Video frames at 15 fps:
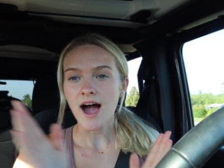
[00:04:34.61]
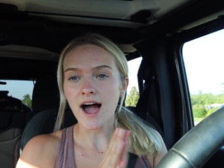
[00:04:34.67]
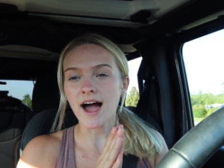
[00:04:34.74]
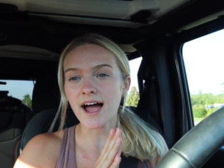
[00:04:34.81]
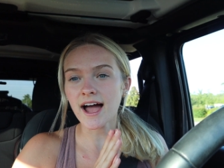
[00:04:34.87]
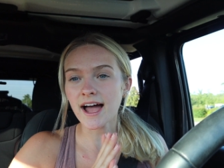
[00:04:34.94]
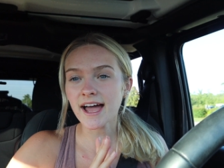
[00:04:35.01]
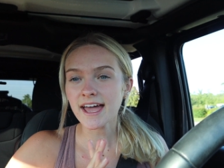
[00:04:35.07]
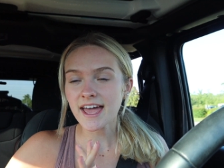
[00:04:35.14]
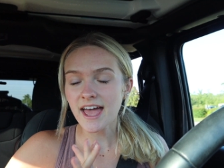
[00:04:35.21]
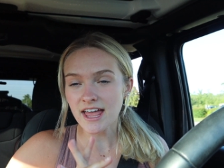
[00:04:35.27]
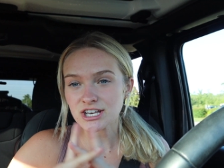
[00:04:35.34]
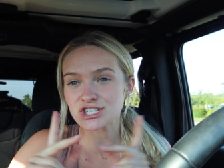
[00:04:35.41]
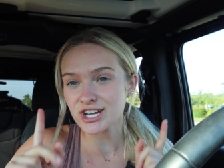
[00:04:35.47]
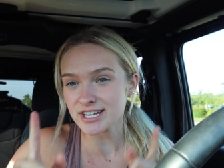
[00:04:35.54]

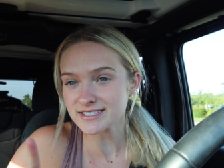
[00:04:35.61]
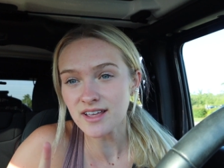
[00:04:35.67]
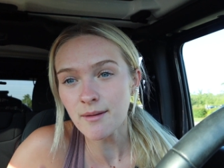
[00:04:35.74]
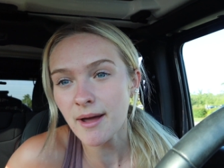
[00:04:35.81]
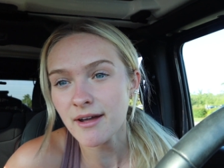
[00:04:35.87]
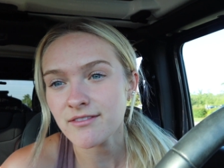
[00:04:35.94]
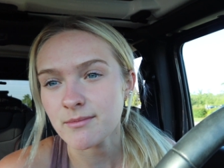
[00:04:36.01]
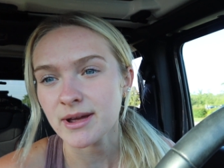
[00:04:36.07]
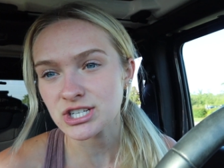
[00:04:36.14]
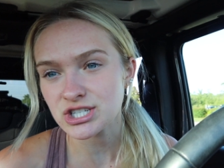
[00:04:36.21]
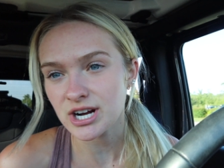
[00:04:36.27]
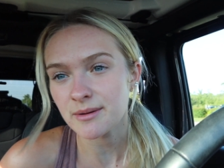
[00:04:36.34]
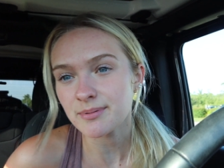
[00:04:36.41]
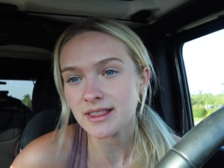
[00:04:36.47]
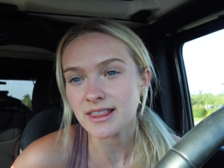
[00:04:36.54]
I just got back from my
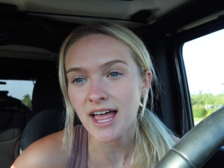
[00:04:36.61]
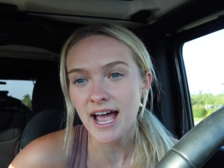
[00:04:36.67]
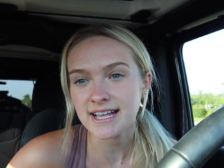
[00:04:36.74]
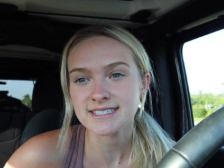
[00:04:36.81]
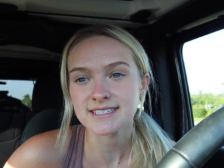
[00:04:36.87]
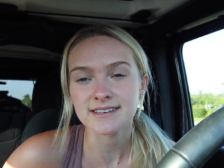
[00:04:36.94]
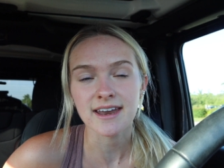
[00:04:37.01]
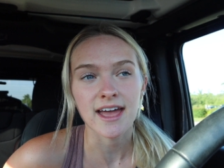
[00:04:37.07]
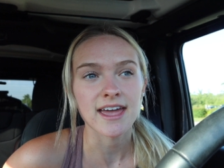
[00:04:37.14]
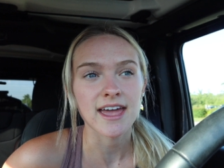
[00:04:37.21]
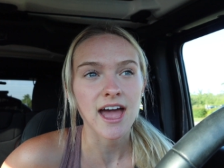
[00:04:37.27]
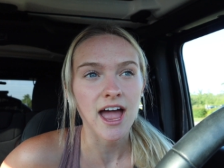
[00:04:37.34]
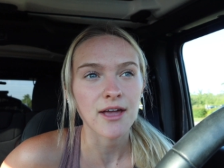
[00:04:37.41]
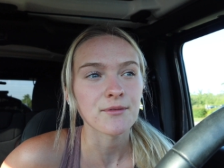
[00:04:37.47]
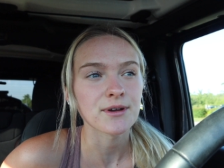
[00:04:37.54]
trip last
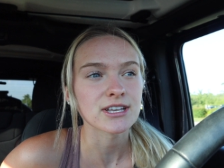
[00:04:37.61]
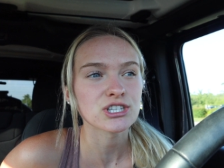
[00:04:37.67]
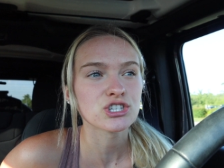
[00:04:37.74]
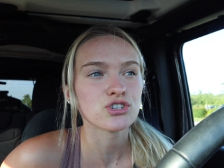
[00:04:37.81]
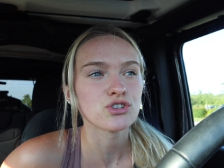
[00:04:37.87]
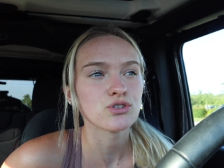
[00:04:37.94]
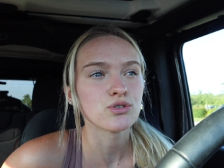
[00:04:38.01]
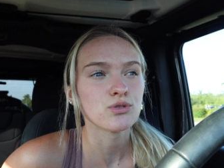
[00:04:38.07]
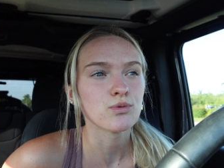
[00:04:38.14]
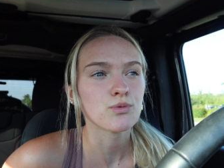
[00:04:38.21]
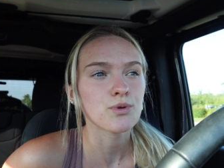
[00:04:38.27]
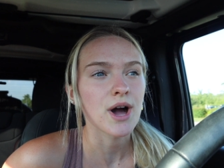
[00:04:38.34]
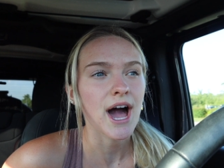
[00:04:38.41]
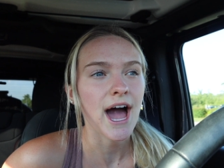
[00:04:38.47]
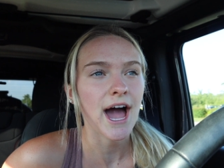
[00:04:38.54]
night. I went
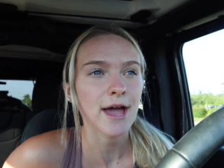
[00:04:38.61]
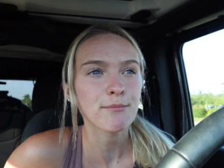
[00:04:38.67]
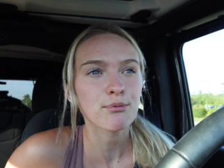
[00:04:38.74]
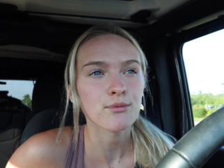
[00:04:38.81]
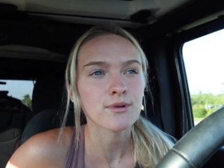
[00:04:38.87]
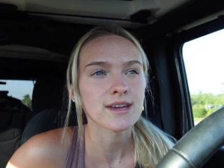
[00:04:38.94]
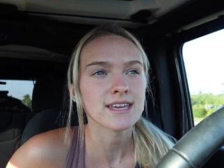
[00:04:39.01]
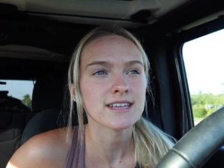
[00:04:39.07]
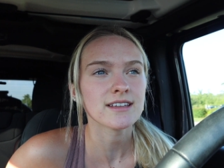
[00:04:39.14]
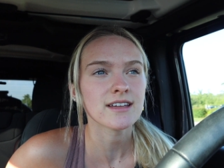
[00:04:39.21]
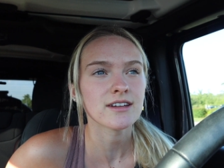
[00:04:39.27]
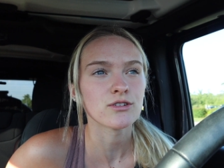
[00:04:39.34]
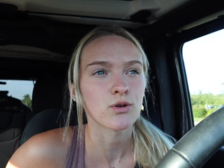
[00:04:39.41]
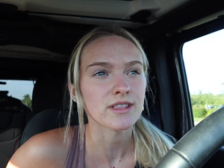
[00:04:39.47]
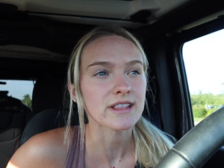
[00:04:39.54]
to High
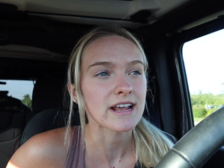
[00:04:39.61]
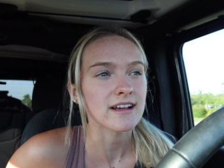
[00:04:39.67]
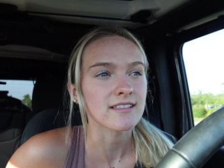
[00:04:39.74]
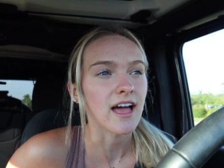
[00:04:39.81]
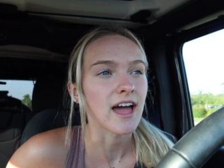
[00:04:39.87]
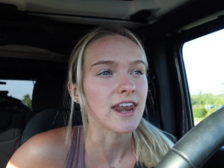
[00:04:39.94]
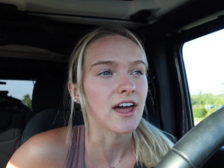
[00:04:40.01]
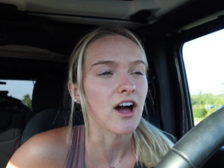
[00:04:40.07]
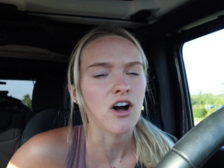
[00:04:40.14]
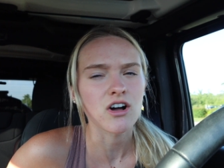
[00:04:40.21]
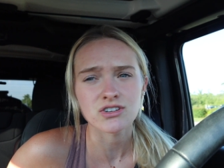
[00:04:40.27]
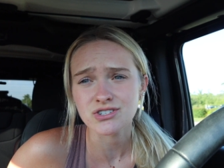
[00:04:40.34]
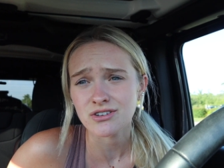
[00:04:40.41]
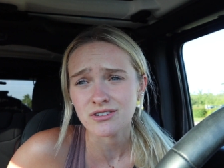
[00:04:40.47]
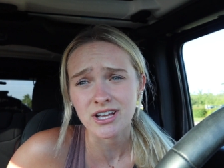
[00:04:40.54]
Point, North Carolina,
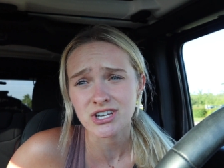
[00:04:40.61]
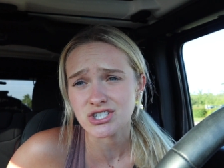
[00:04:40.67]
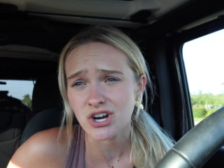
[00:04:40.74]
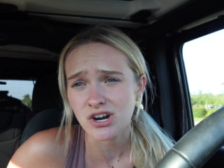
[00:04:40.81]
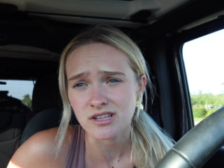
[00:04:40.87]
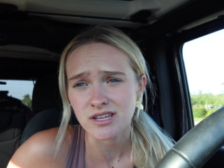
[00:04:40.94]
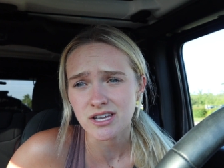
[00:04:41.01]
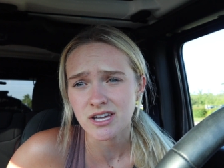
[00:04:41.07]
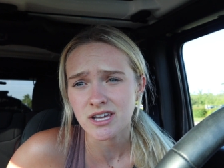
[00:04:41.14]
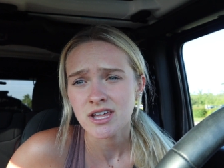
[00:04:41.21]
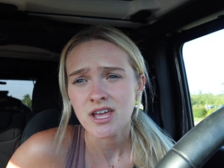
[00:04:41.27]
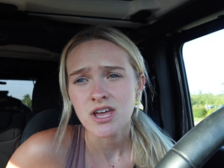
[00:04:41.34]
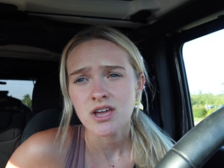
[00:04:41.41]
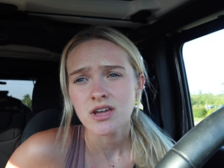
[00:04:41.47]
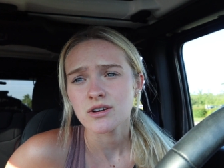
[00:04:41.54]
also like Charlotte,
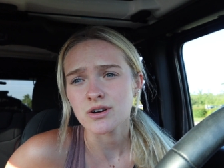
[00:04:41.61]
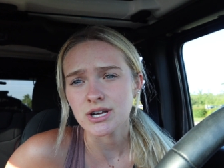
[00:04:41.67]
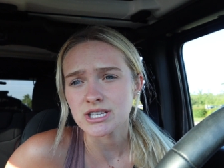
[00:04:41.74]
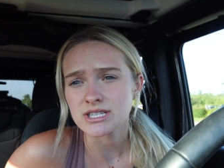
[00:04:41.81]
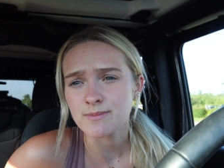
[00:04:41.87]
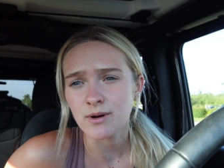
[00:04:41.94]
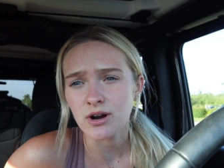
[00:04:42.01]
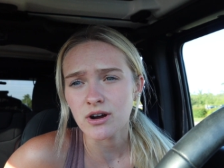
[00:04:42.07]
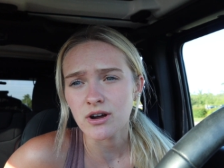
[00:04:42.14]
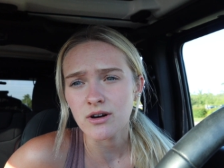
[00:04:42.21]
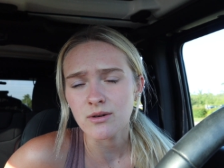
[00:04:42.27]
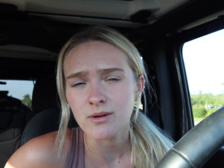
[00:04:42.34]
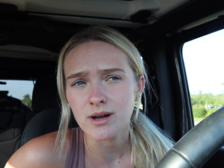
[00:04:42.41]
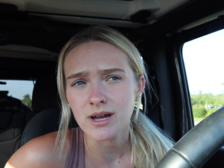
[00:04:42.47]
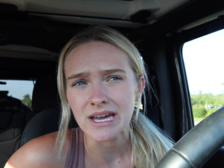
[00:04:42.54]

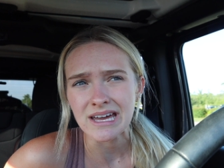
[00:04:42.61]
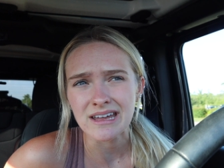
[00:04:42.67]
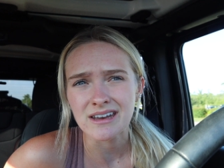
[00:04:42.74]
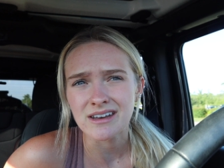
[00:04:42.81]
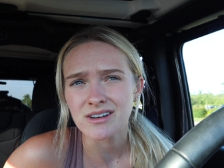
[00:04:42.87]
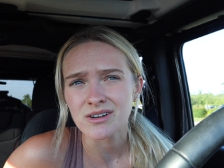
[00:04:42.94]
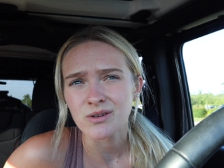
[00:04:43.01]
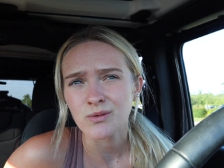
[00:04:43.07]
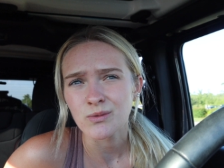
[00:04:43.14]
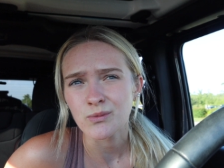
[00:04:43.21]
Greensboro, and